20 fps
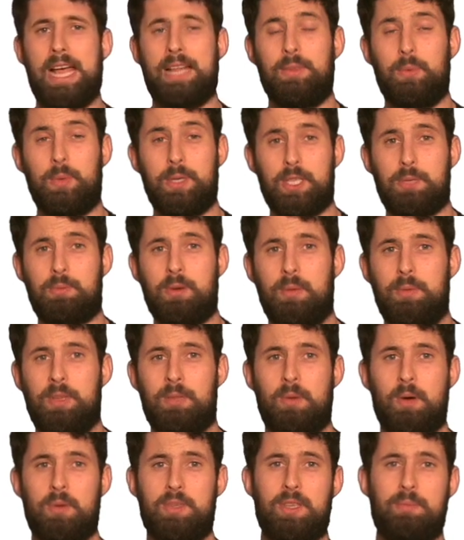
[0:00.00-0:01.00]
which is probably
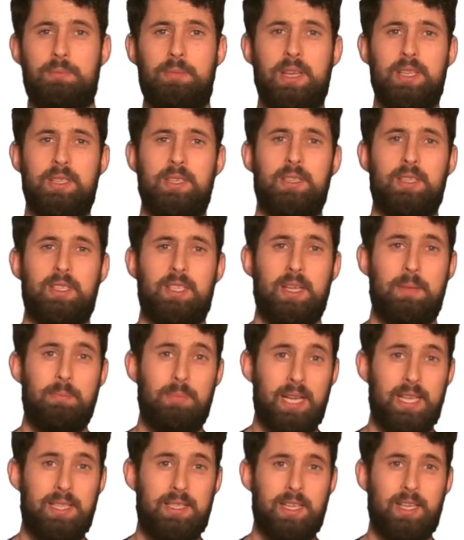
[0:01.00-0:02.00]
the most
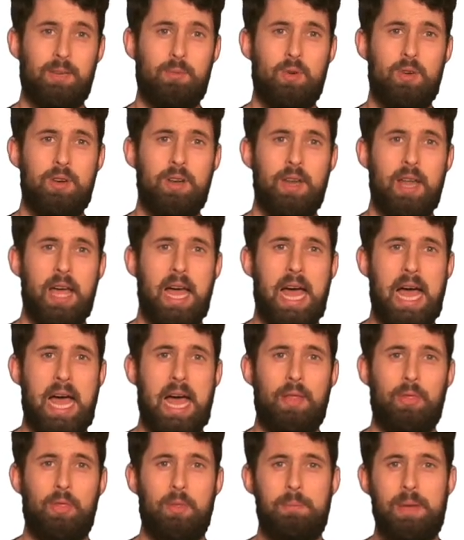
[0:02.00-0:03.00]
simplistic one
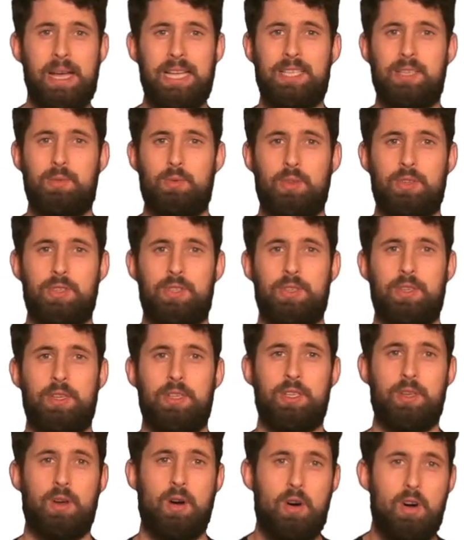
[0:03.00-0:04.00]
and the best one
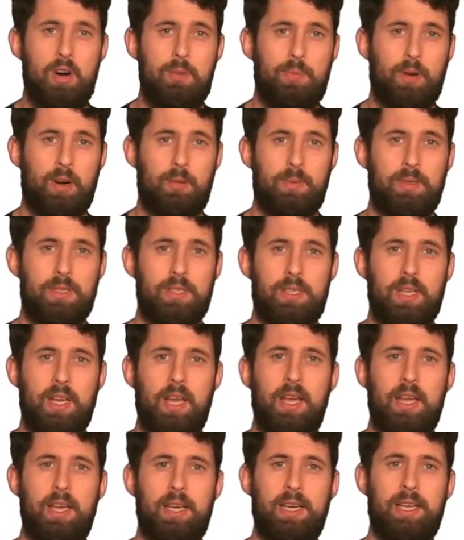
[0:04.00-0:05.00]
suited to our purpose
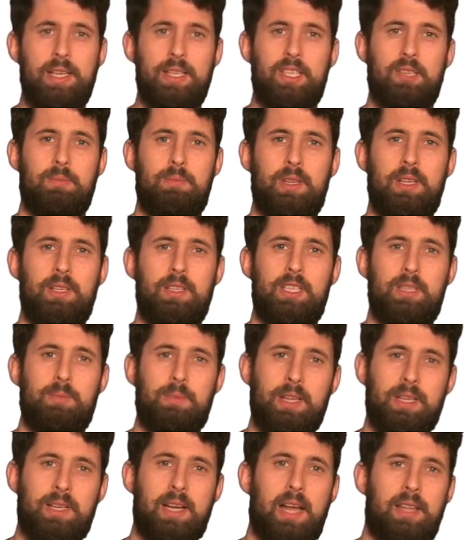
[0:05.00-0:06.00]
is to
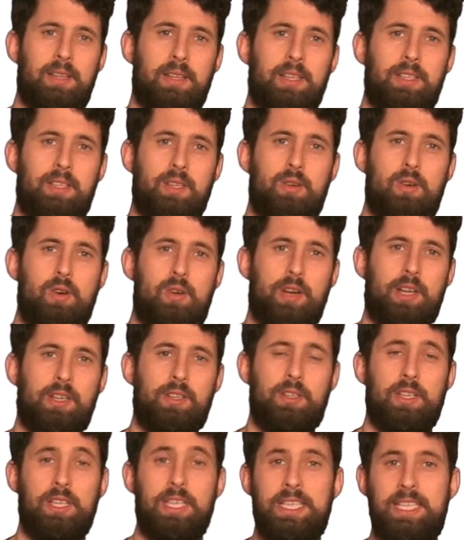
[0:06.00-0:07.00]
split candidates according
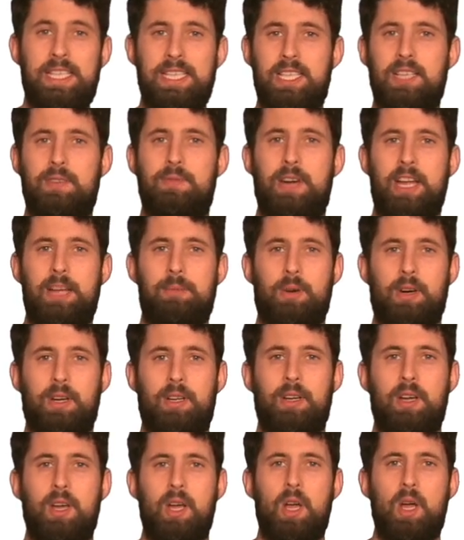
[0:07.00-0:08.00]
to the DISC
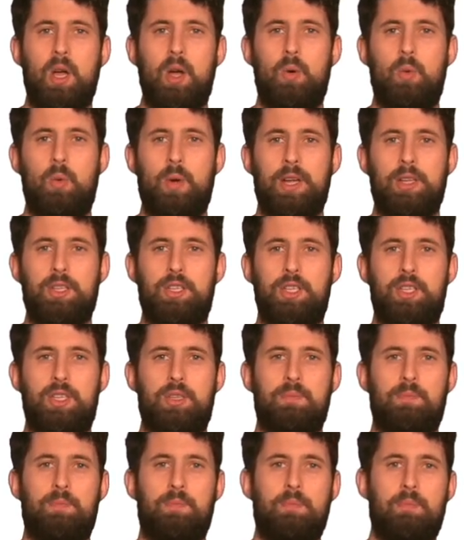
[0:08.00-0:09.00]
framework,
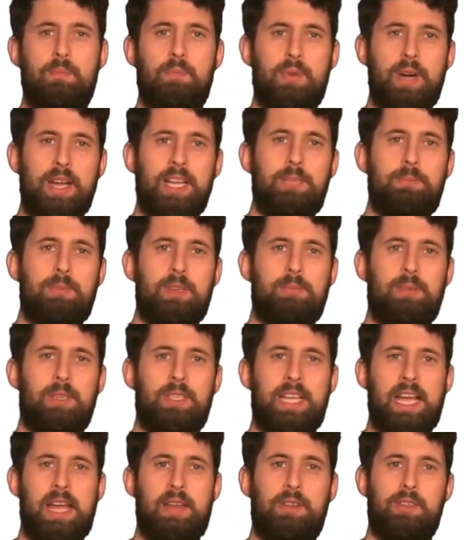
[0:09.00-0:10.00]
which breaks people
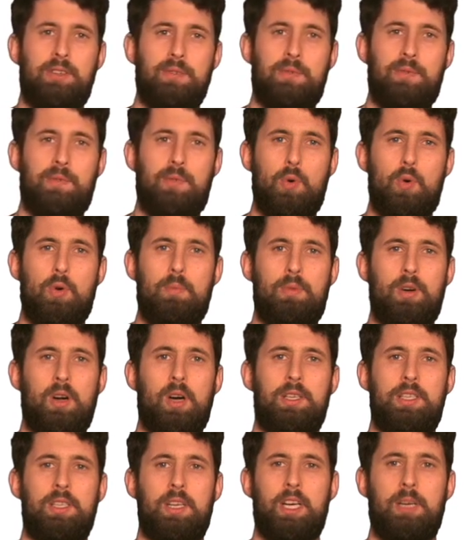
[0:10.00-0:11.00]
down into 4
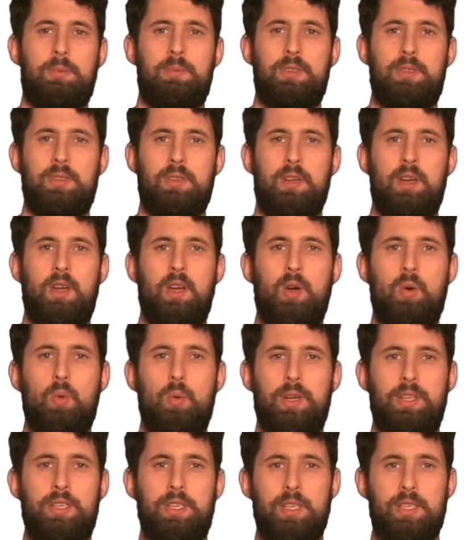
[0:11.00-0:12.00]
broad types,
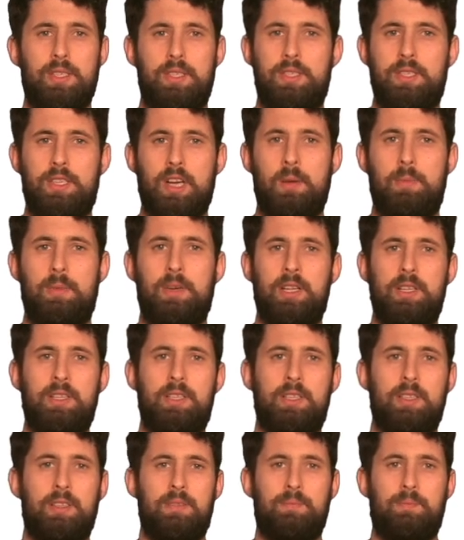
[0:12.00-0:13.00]
which is
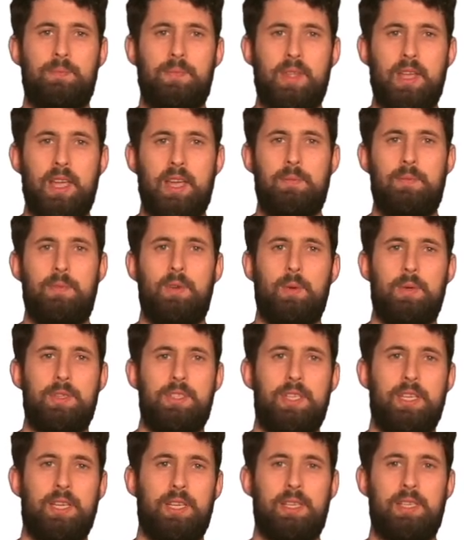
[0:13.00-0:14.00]
dominant,
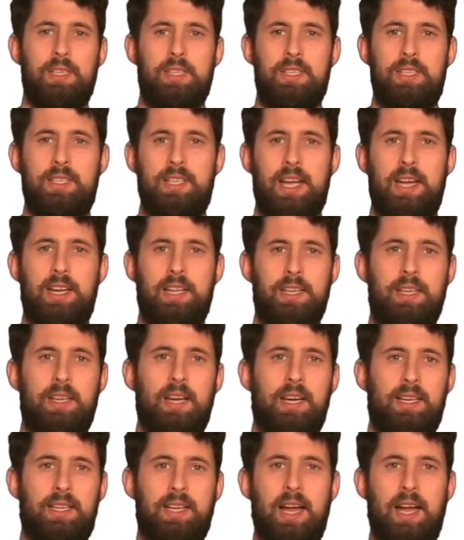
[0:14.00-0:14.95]
influencing, steady, and